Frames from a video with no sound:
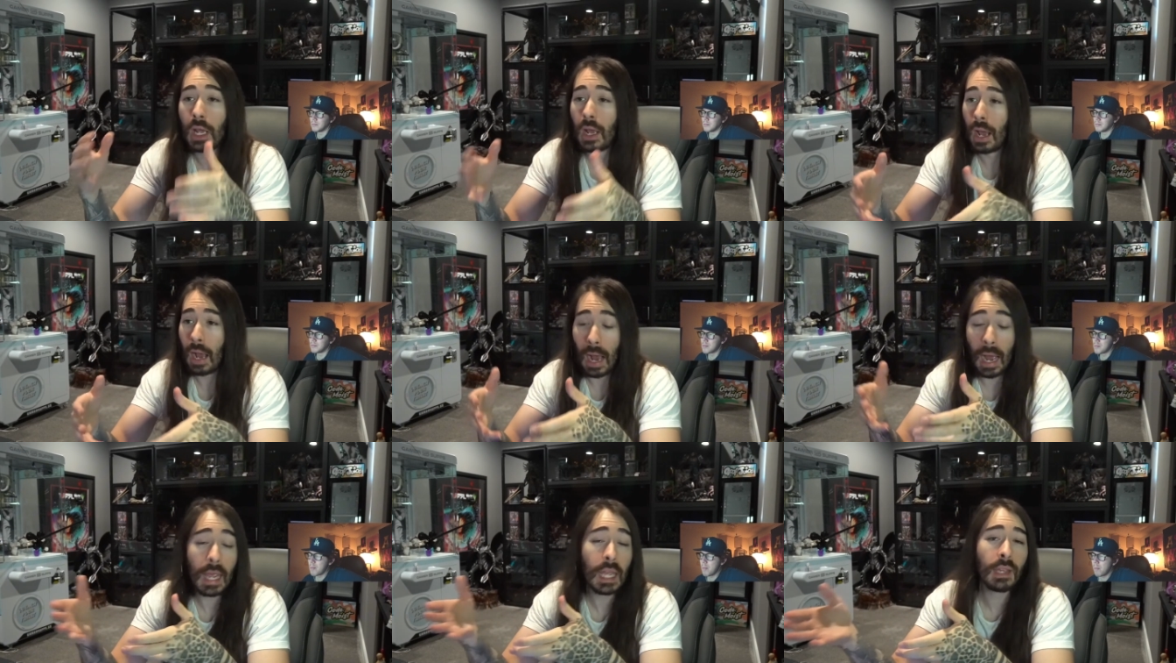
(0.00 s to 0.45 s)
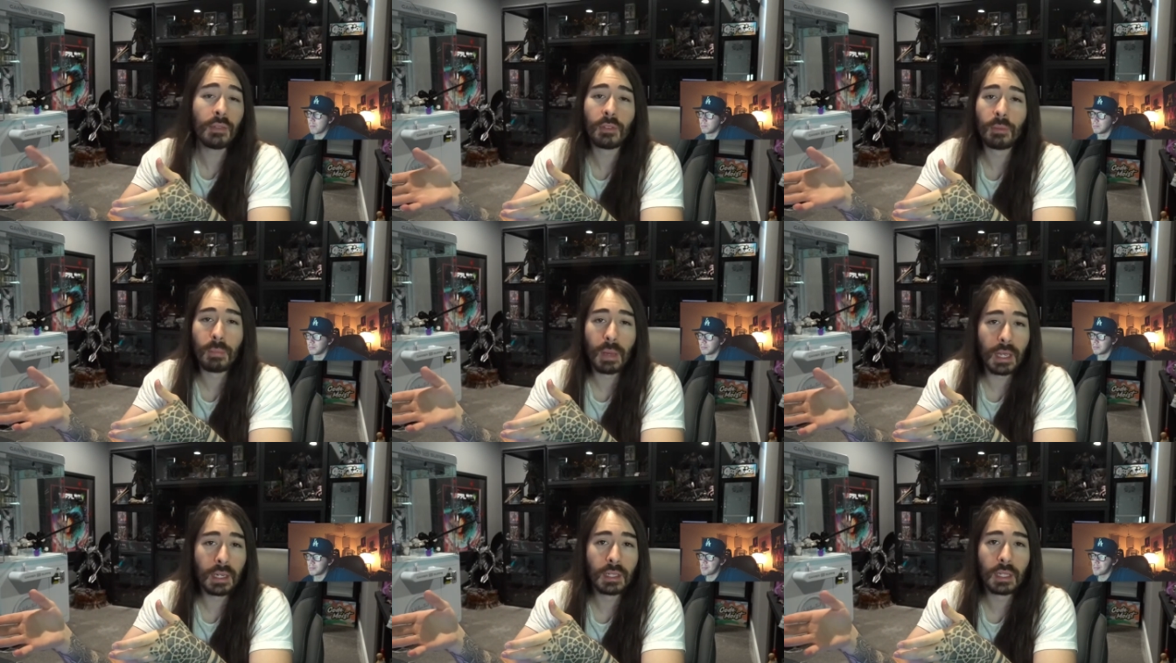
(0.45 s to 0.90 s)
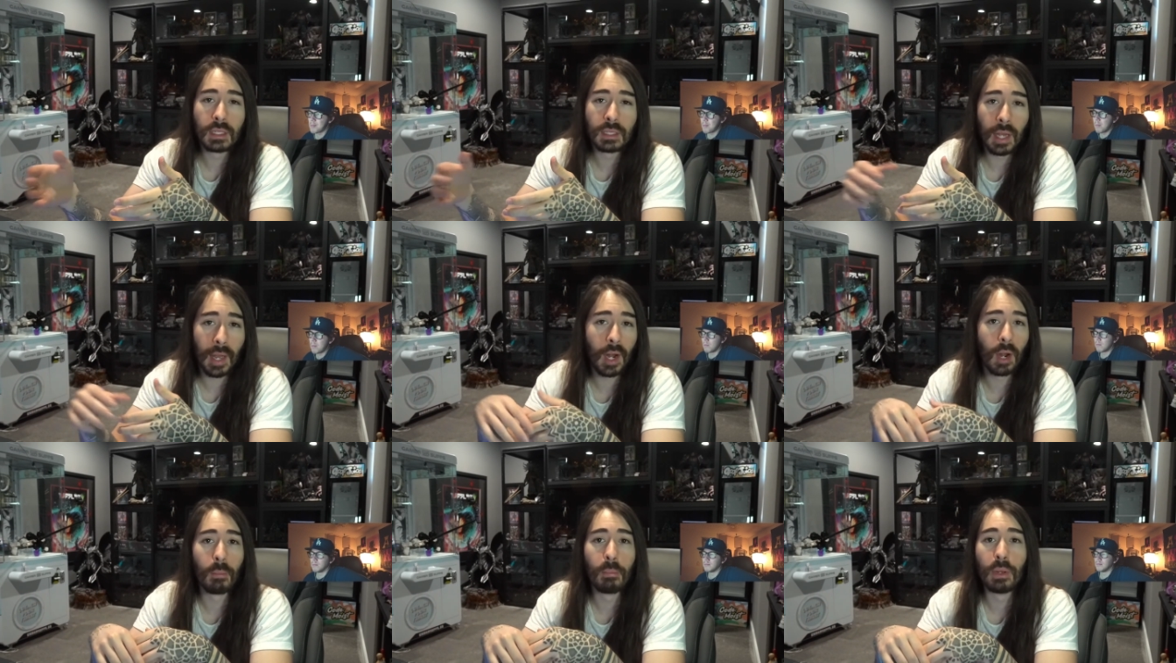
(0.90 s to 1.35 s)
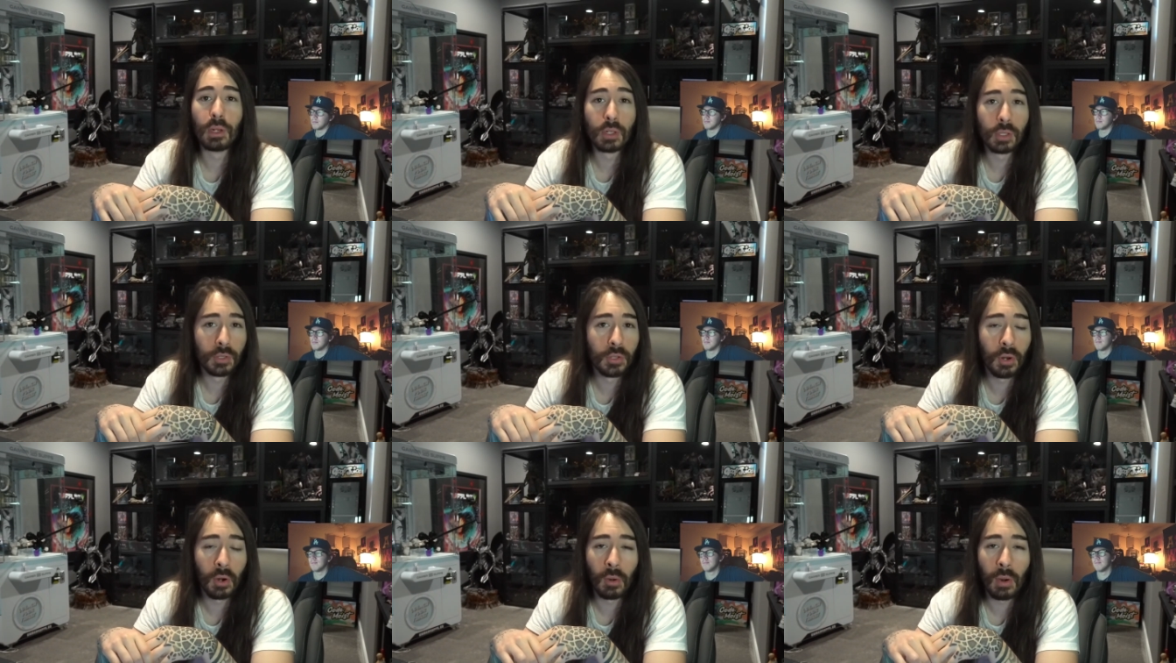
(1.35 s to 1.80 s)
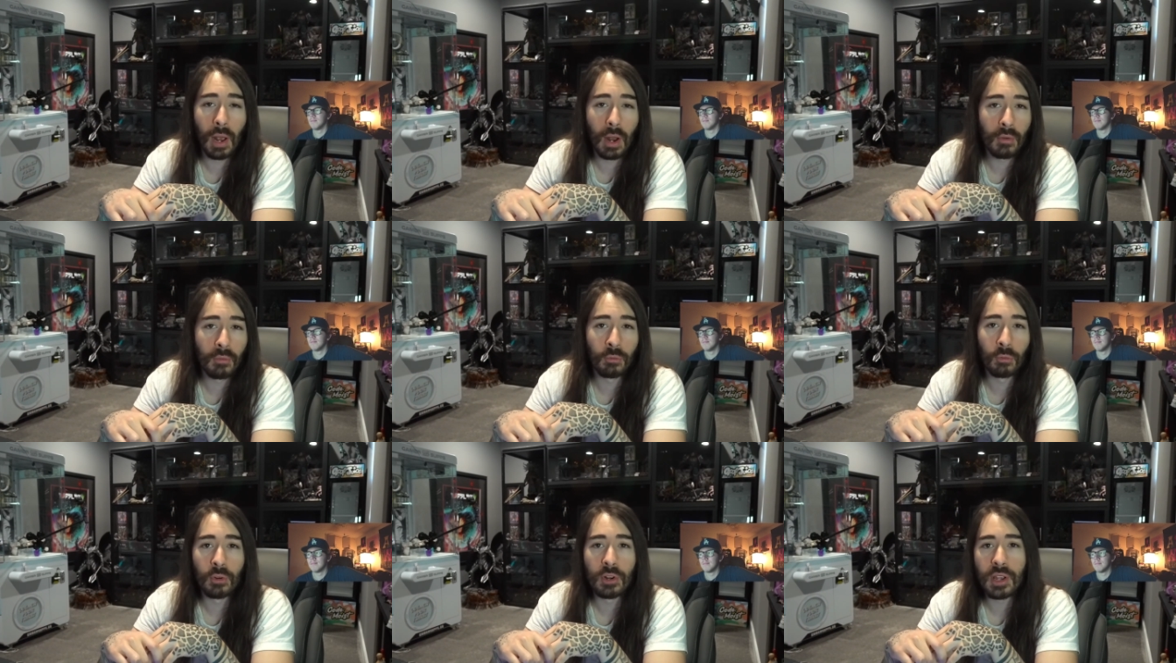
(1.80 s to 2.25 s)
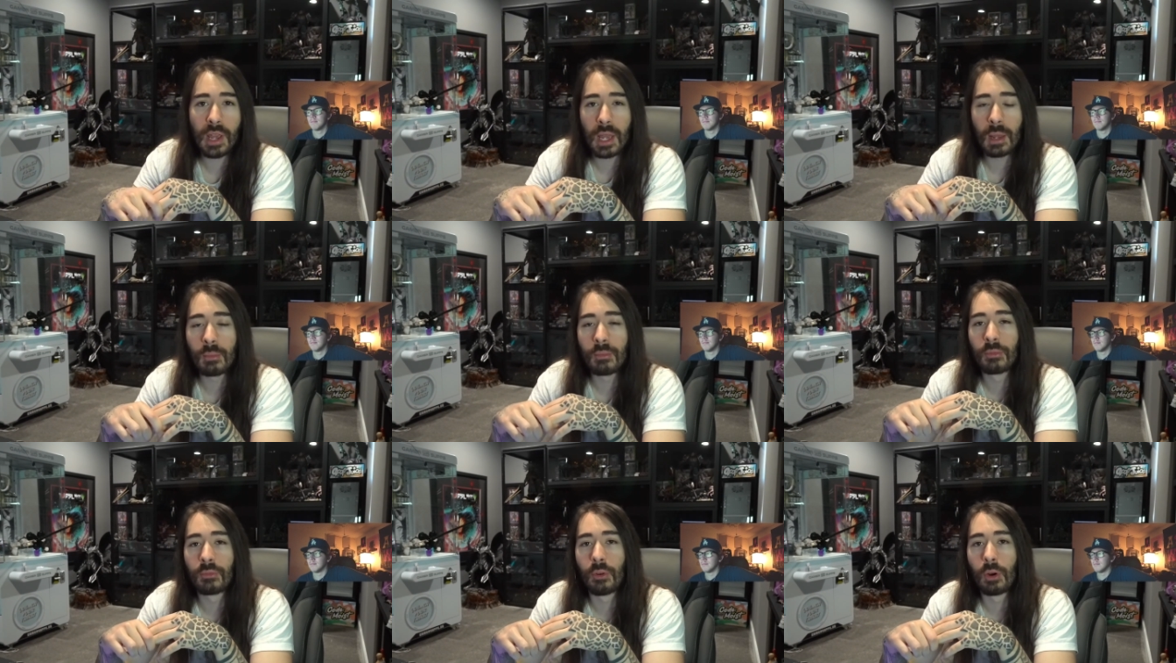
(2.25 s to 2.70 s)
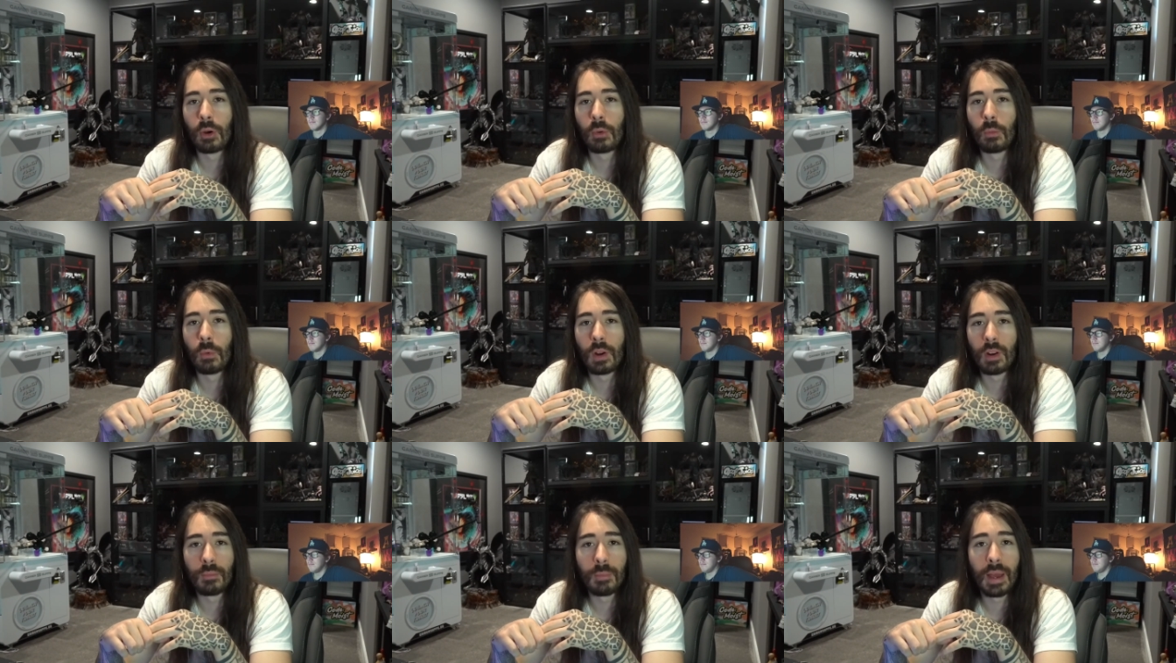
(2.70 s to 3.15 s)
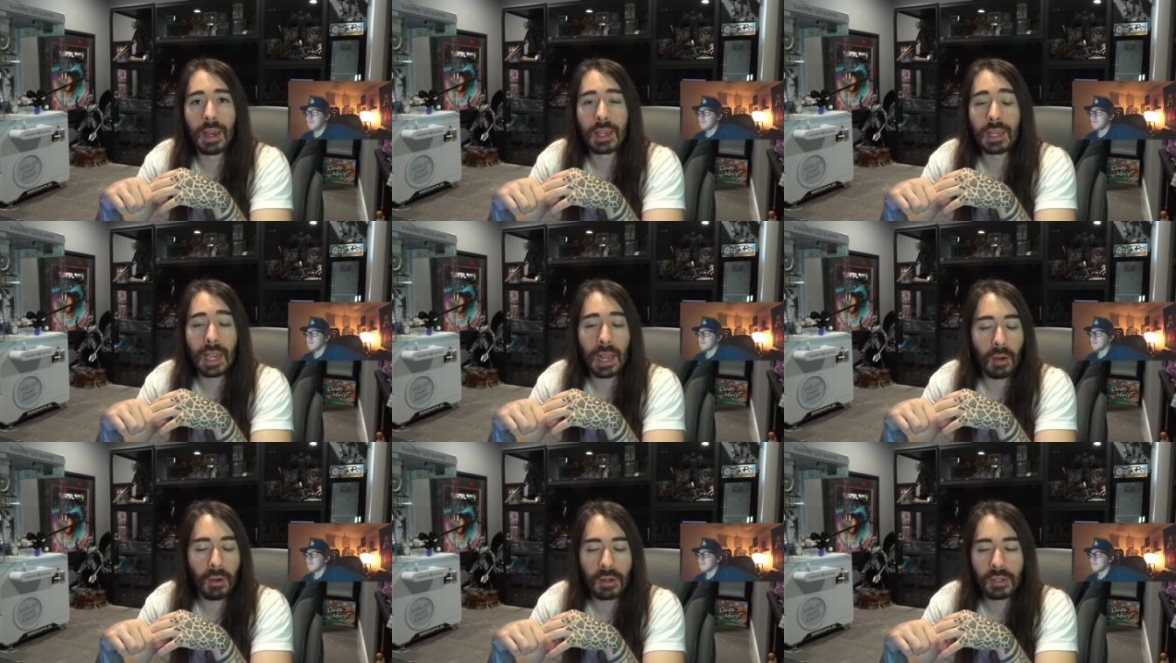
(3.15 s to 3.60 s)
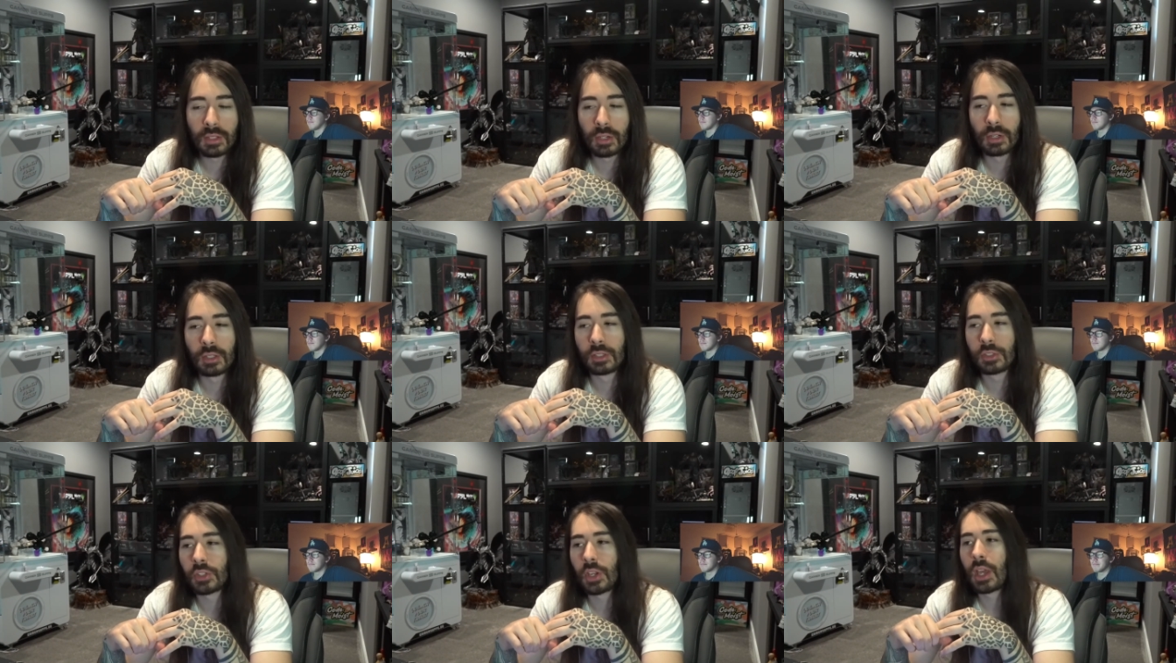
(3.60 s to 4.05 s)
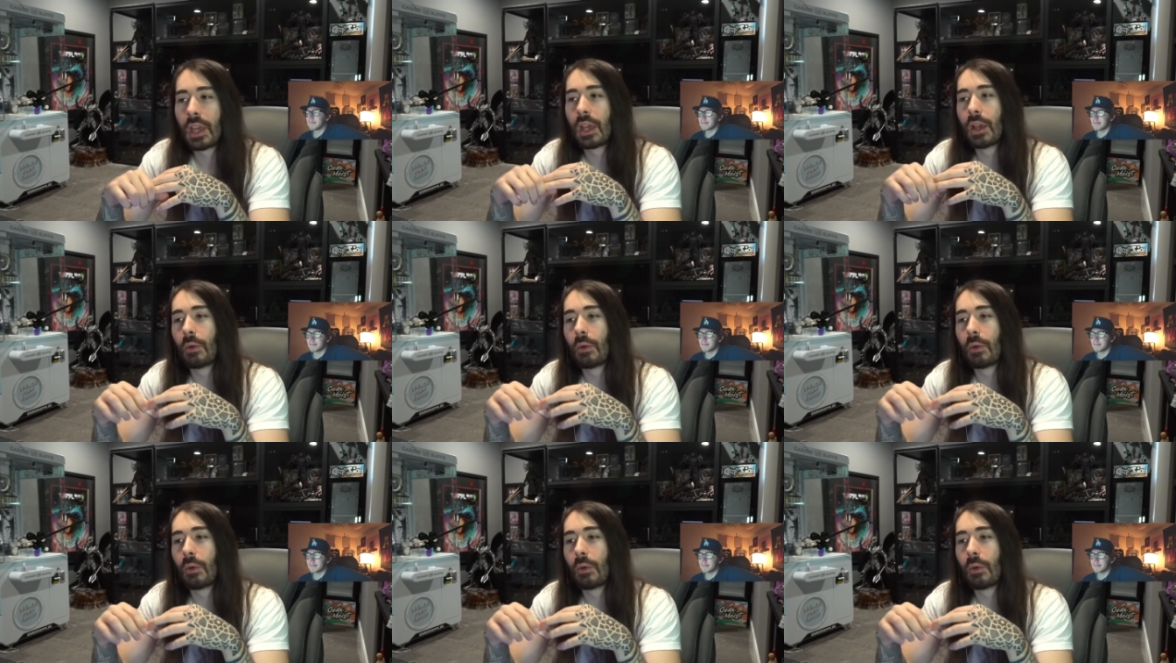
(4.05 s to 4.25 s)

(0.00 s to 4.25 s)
I even made an entire build around free aim for one of my characters,